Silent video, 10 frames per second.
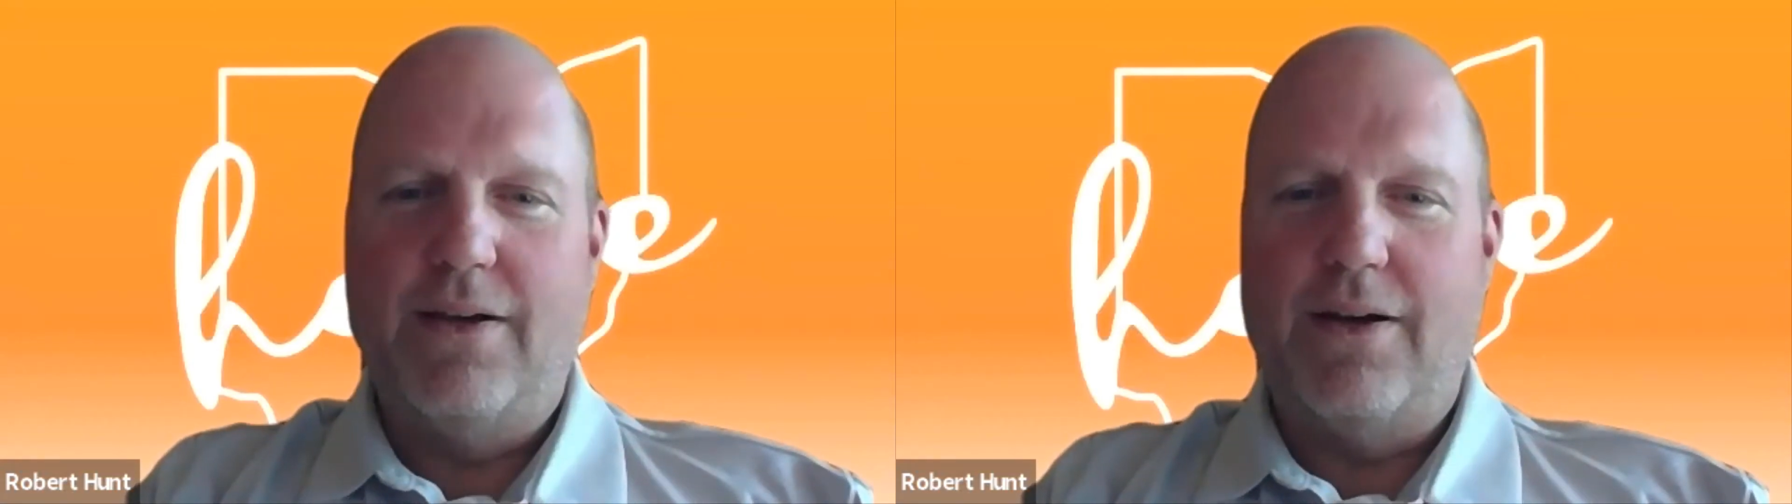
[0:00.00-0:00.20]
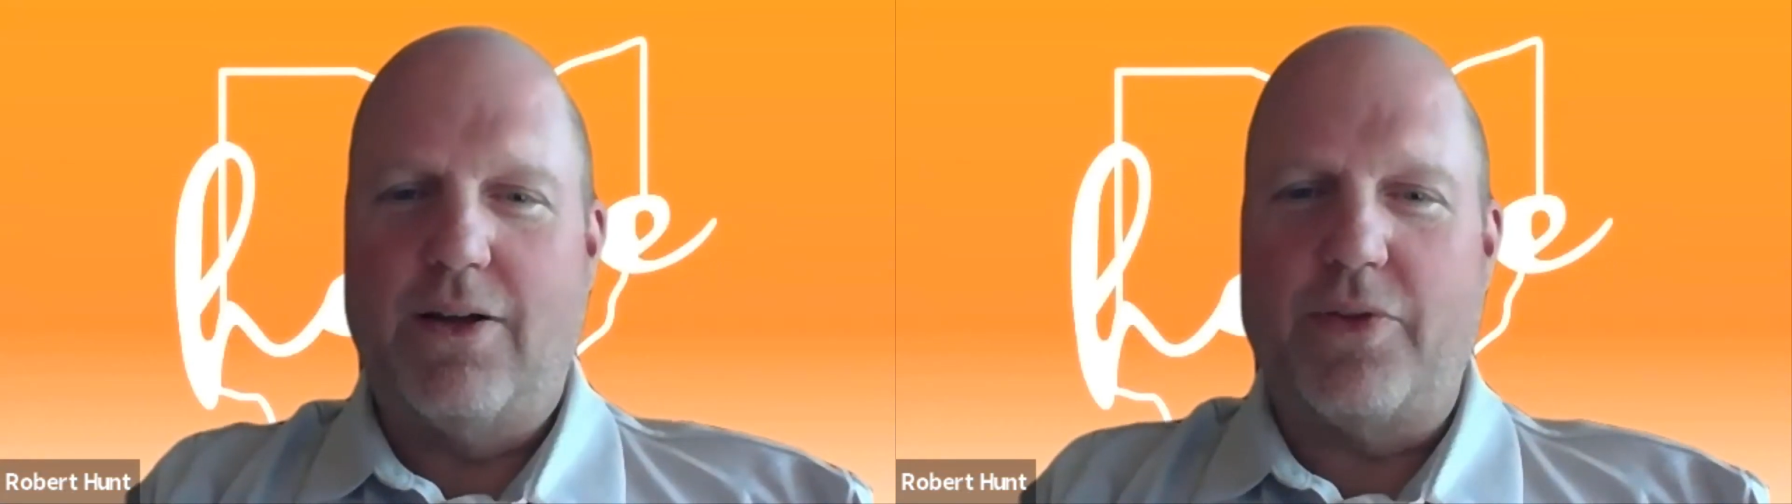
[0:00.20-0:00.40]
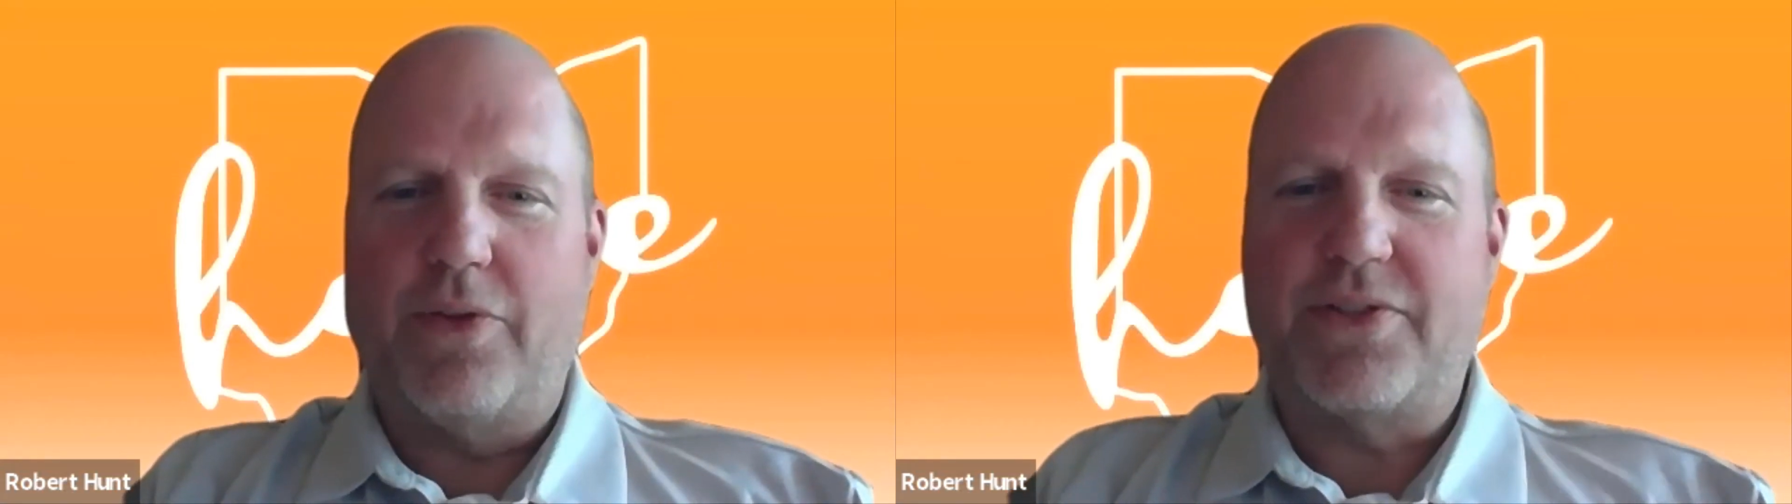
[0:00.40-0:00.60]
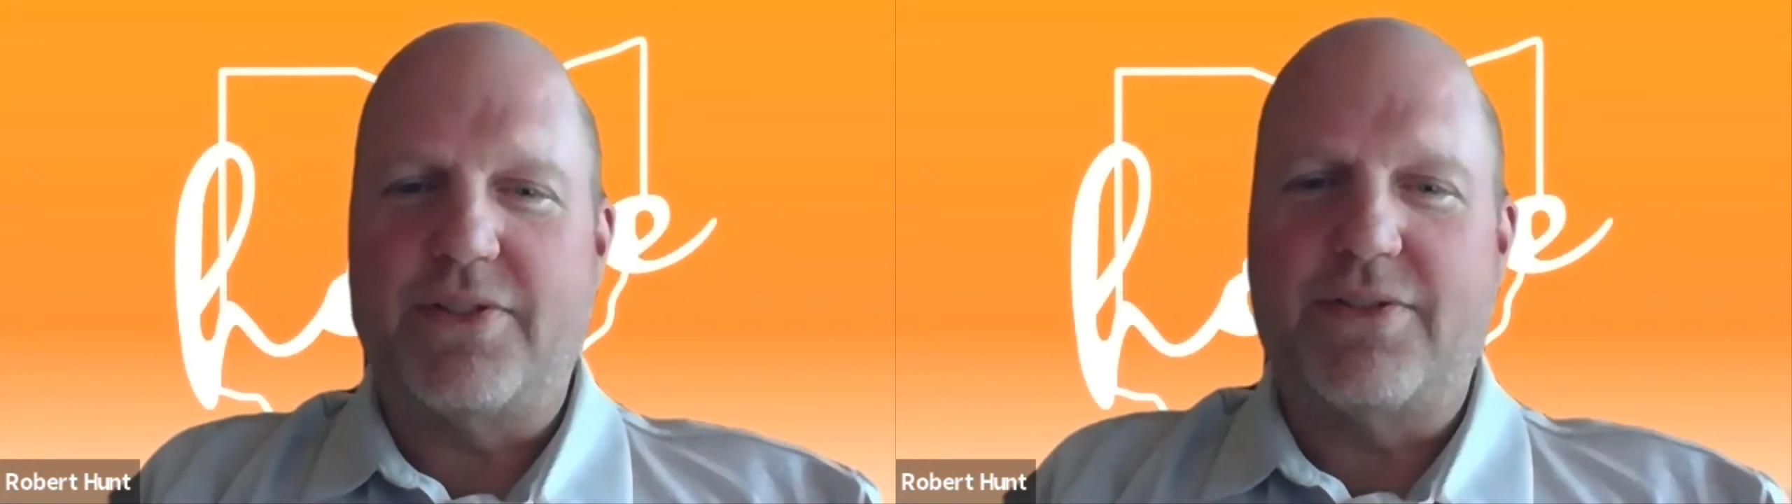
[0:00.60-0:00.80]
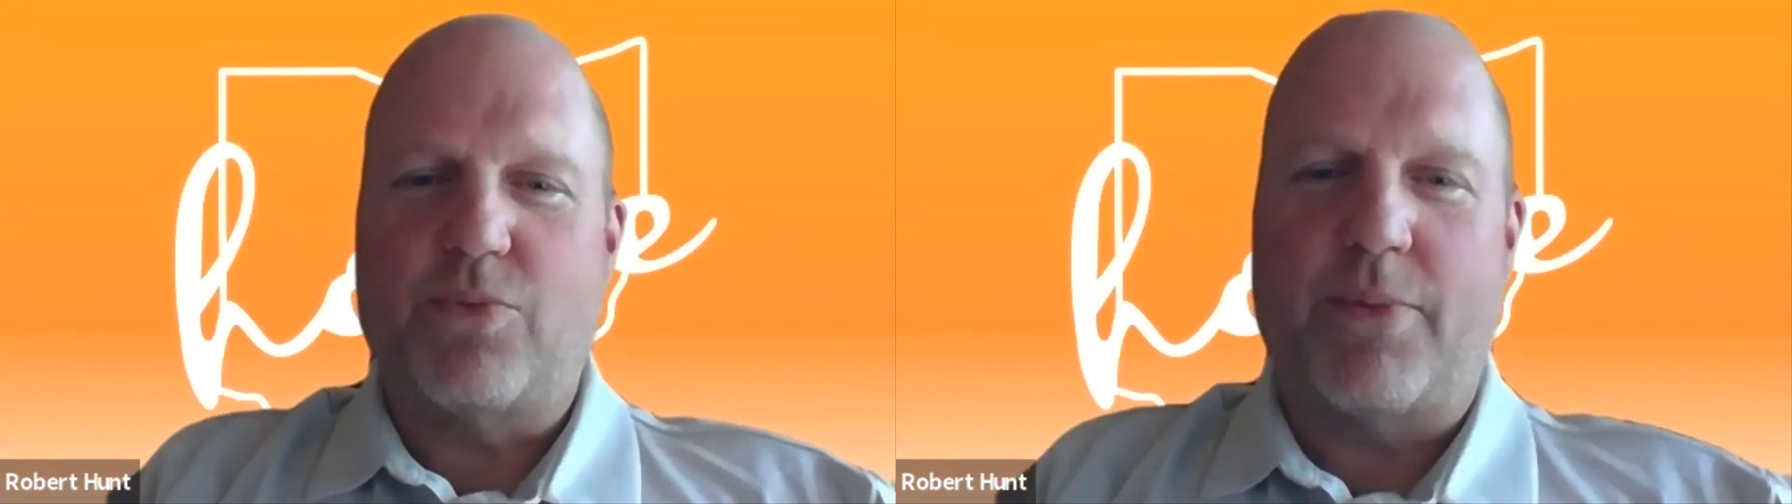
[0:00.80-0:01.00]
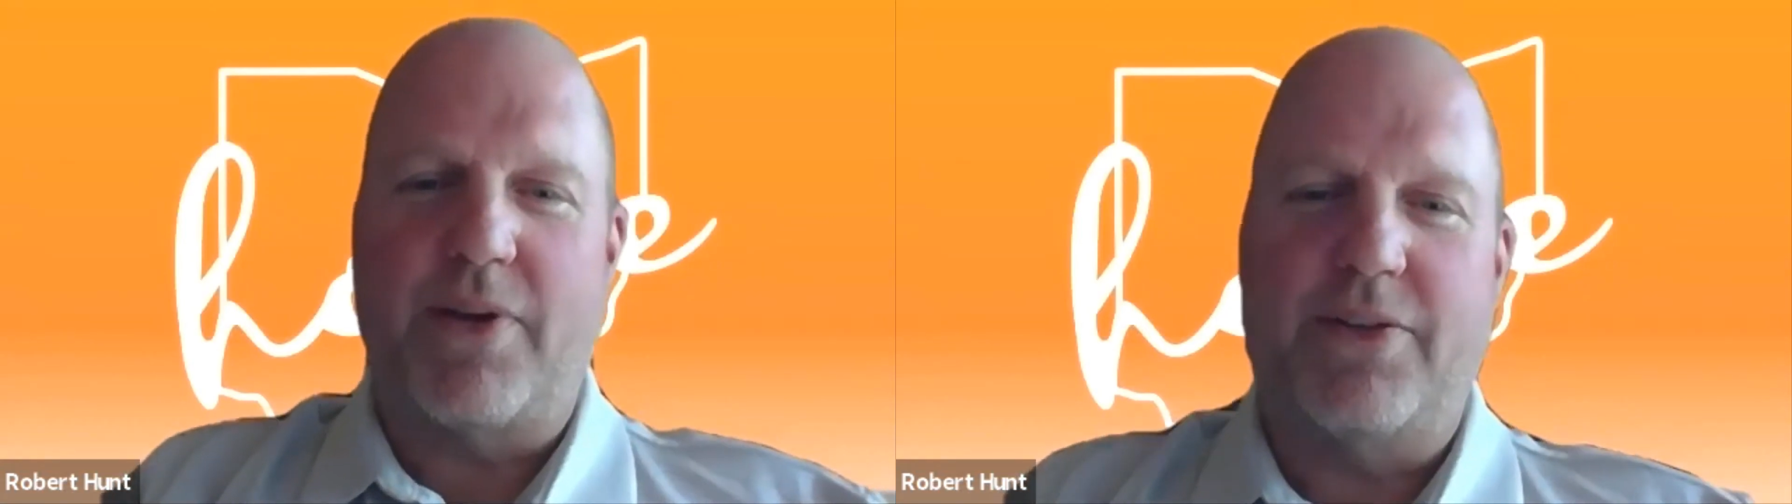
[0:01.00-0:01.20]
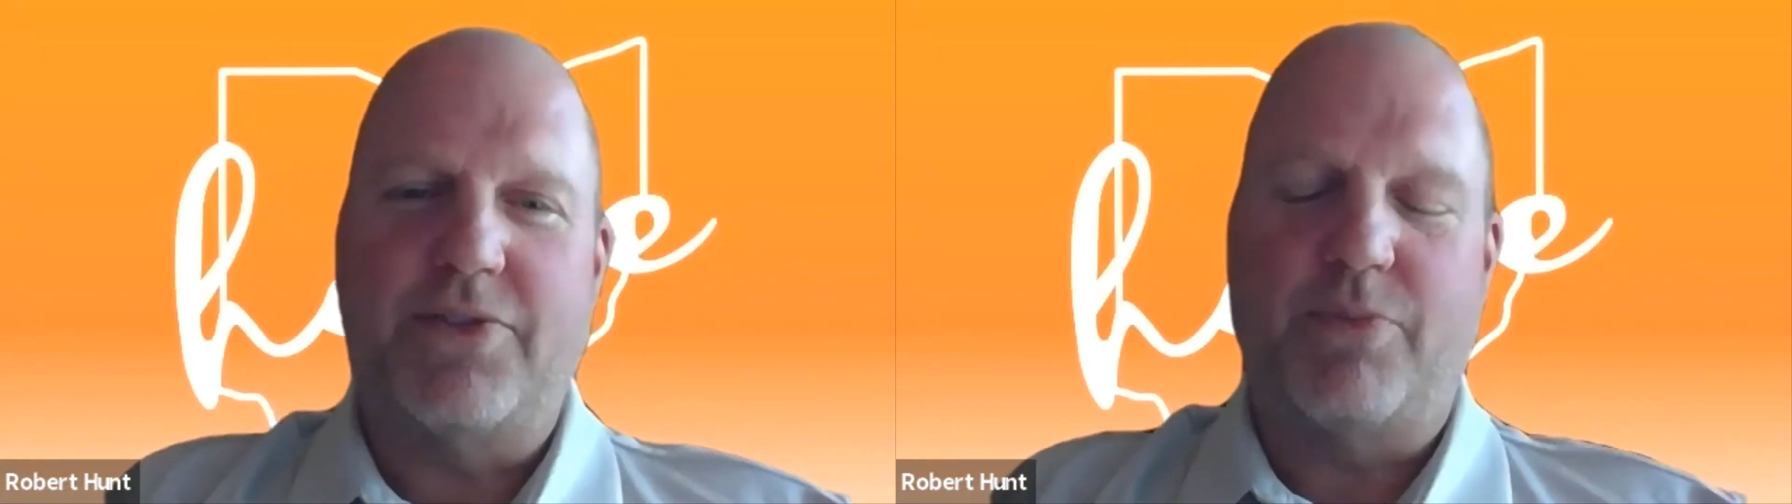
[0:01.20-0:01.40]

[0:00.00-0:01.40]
Hello, this is Robert Hunt,